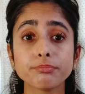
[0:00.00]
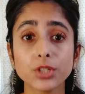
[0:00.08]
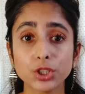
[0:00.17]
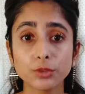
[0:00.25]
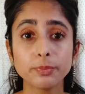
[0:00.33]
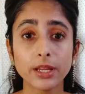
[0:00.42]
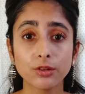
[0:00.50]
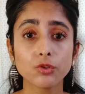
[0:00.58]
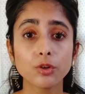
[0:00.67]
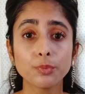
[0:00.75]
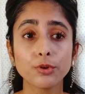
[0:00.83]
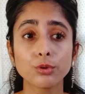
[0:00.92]
much
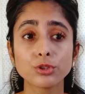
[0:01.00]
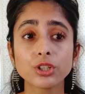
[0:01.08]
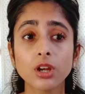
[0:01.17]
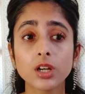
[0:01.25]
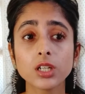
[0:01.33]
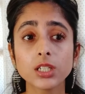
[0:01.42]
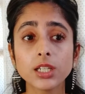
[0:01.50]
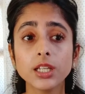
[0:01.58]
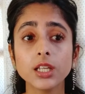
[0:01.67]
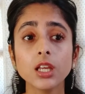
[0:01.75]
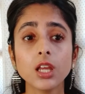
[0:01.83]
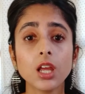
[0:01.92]
better approach currently,